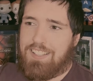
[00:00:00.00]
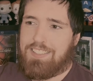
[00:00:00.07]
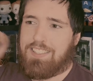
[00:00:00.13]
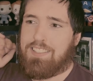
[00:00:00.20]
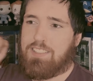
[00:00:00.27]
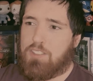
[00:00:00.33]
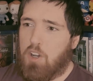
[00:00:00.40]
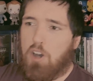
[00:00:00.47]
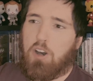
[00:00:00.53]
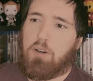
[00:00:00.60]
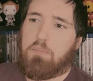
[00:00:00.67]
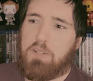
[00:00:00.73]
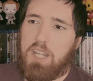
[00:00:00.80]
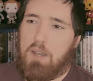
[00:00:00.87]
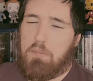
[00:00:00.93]
"There's a
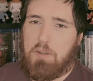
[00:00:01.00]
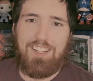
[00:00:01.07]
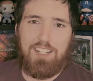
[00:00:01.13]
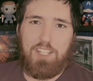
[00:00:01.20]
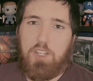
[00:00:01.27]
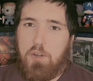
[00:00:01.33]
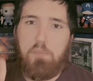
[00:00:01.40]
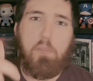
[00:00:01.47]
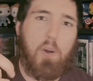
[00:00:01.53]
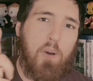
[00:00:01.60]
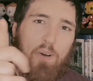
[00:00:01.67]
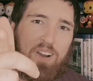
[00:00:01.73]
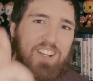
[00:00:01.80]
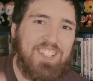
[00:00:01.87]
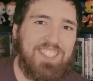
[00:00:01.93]
storm coming, you
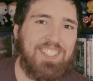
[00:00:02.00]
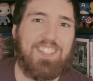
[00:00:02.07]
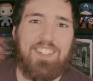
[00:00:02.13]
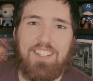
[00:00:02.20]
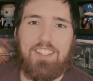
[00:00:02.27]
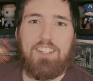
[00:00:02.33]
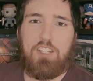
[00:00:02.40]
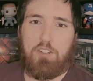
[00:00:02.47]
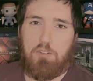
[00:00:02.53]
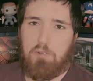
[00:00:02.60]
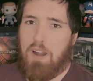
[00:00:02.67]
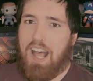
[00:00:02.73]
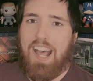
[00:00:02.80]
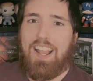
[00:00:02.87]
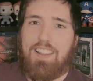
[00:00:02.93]
boys, you're
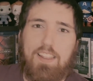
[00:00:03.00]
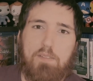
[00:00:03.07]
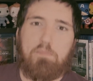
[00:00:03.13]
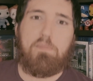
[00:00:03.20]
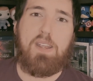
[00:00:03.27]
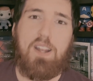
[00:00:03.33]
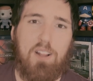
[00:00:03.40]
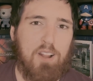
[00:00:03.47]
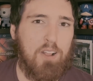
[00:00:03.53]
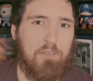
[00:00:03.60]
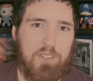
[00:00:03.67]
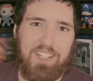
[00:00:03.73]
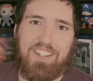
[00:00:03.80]
right in the middle of